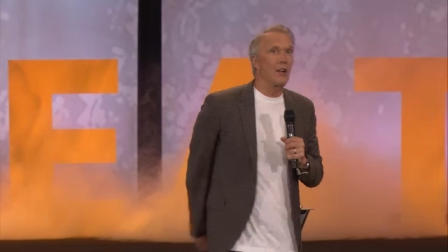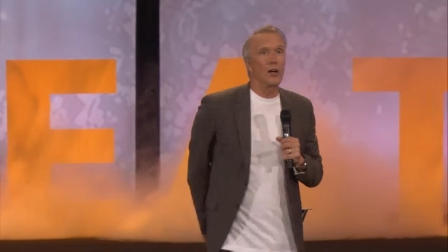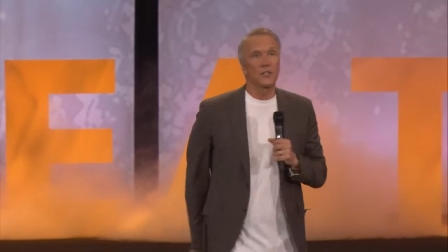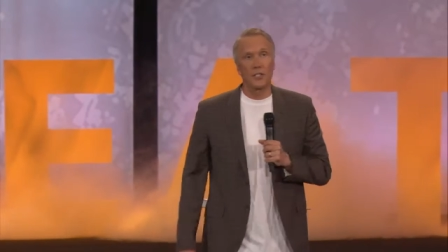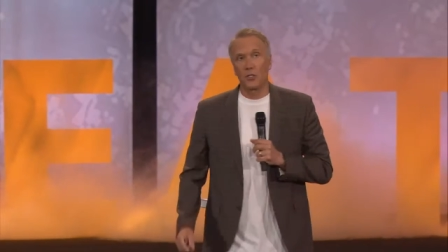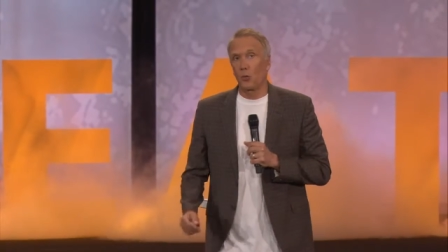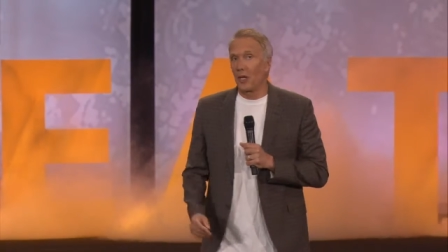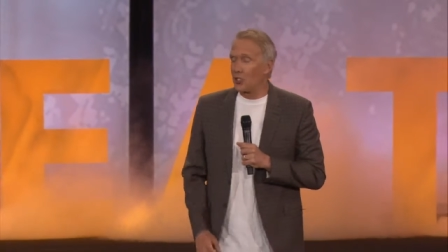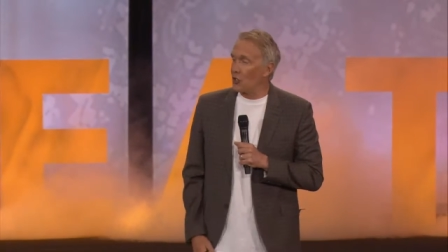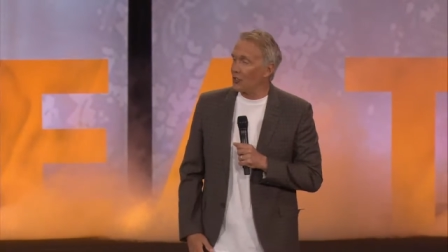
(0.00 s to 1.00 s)
in all
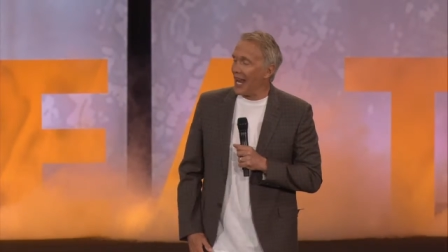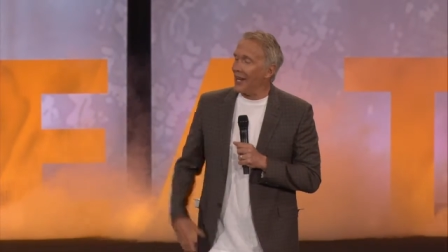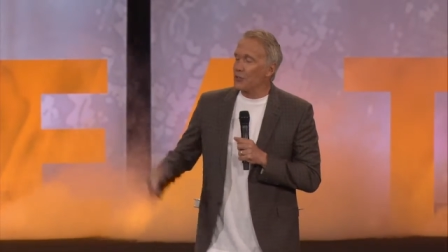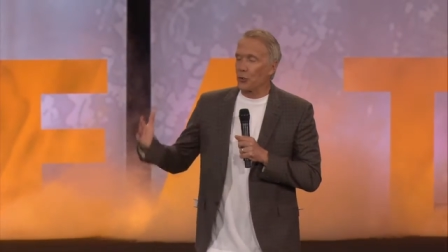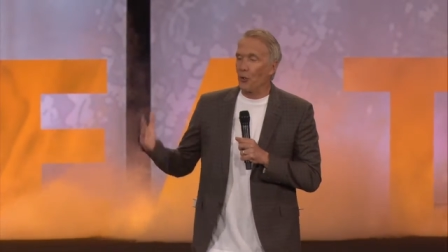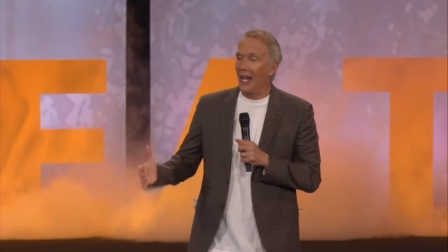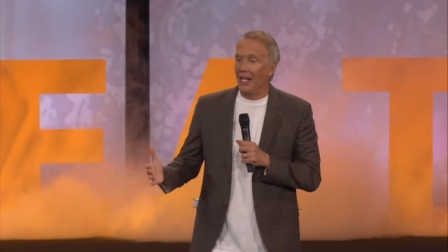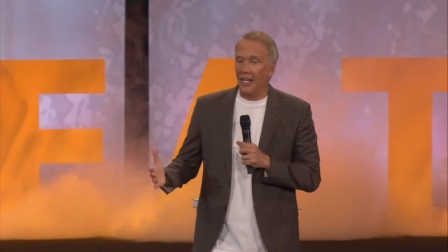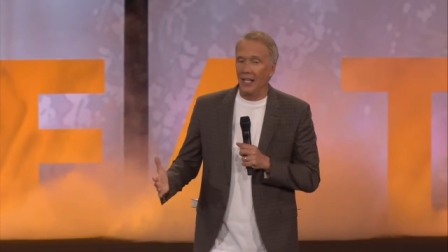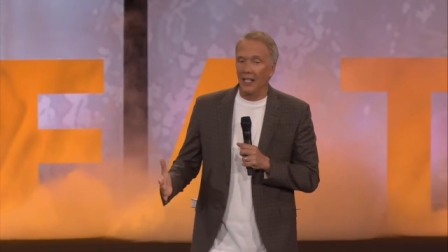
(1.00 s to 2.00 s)
situations, and
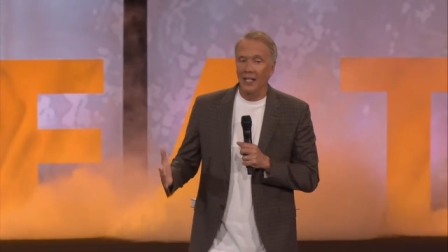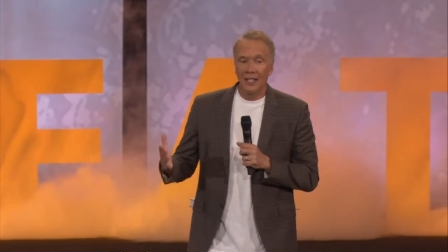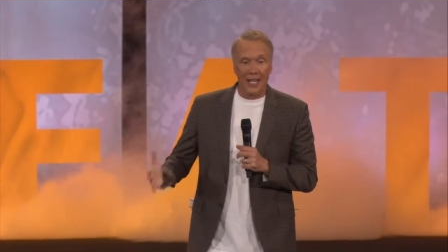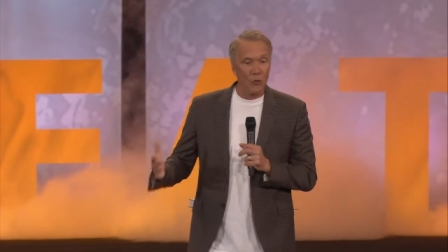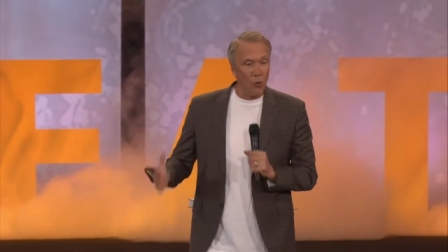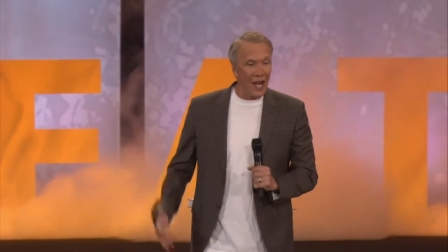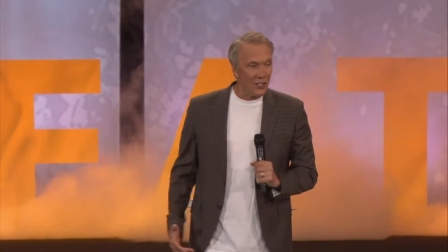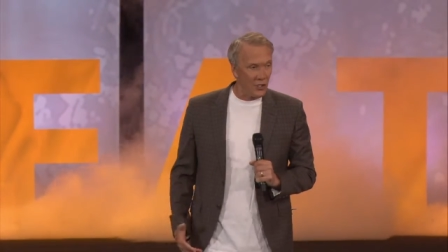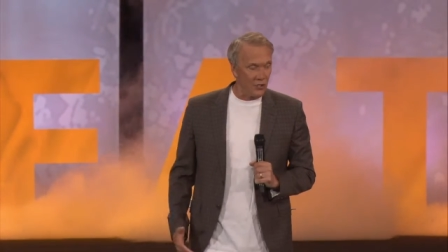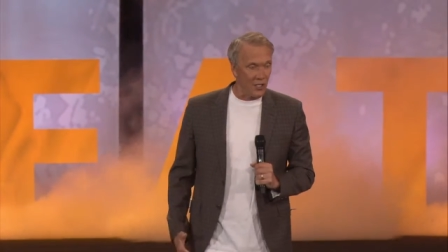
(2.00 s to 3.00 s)
training in
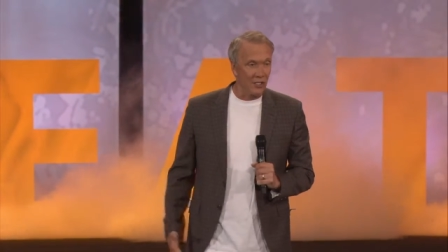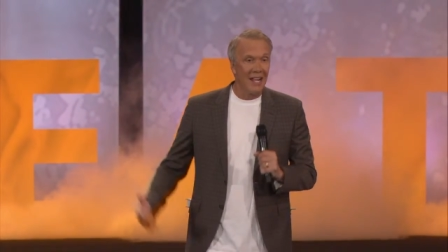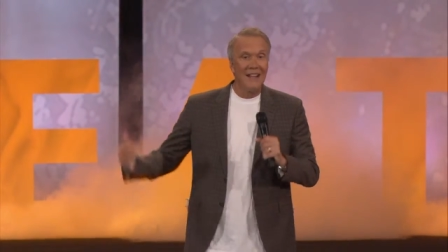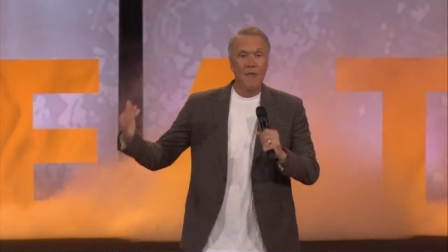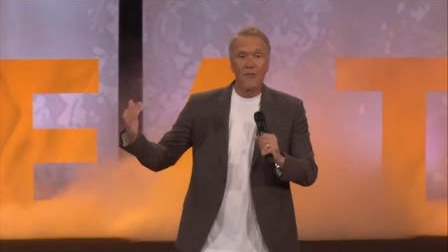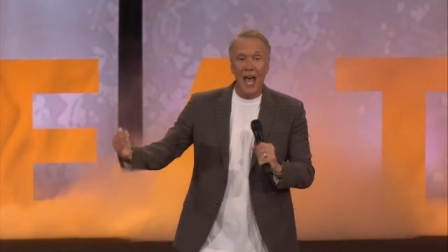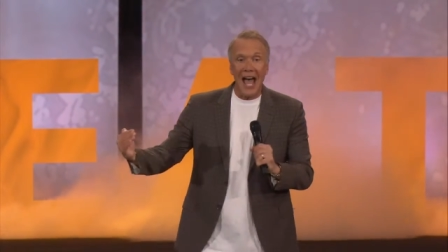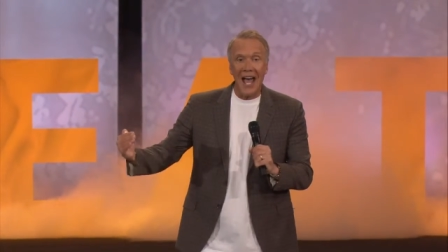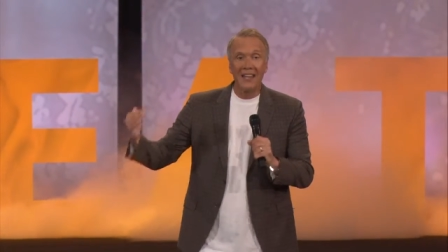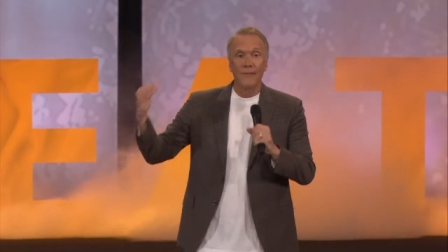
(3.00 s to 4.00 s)
righteousness.
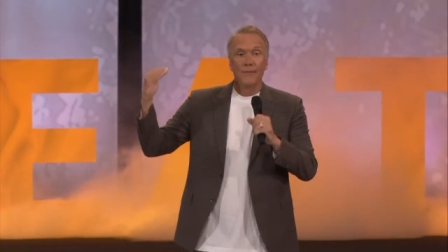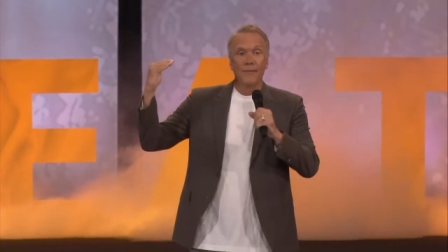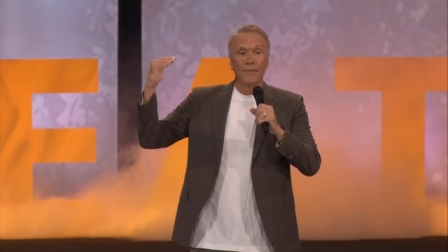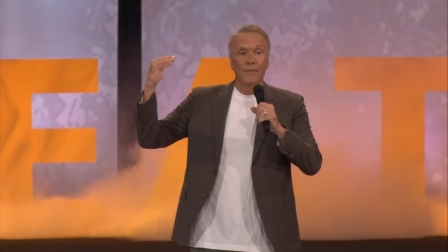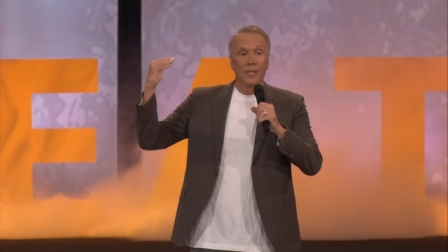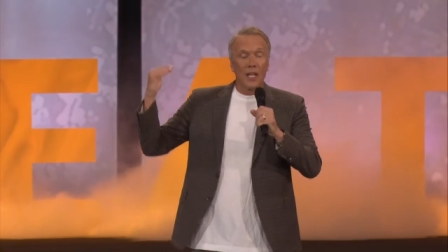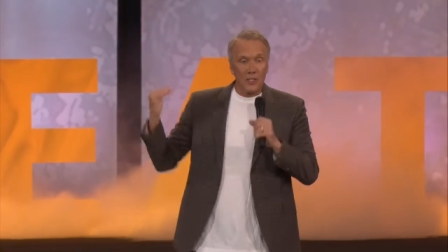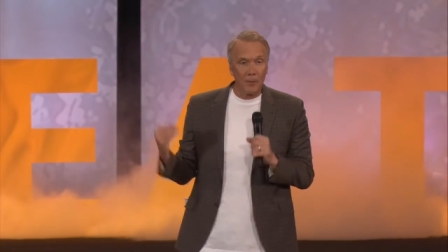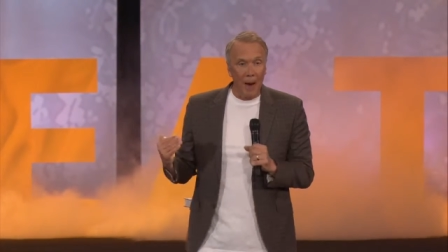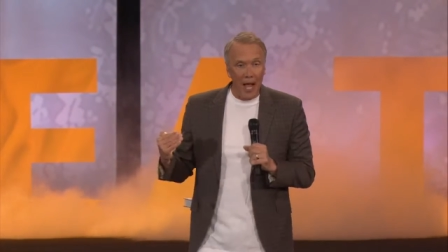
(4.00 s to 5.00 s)
That
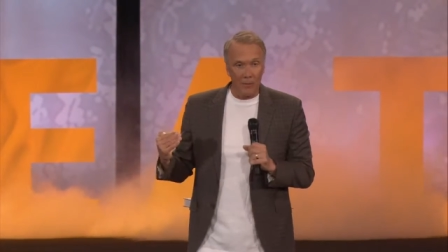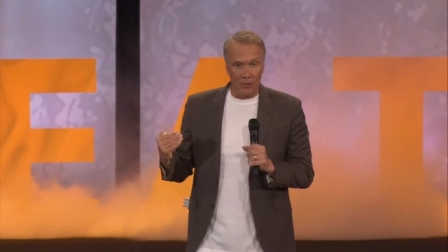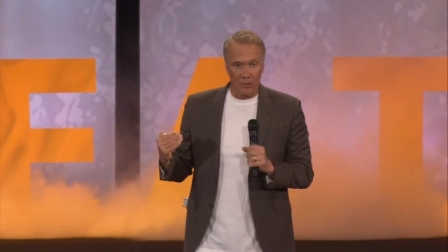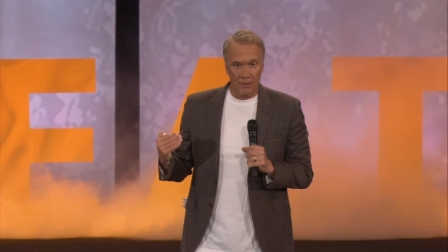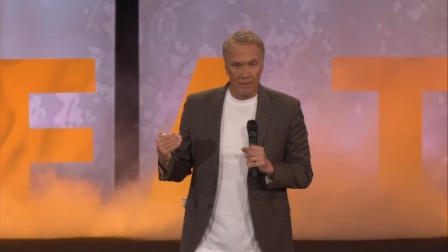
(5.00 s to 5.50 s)
is the Bible.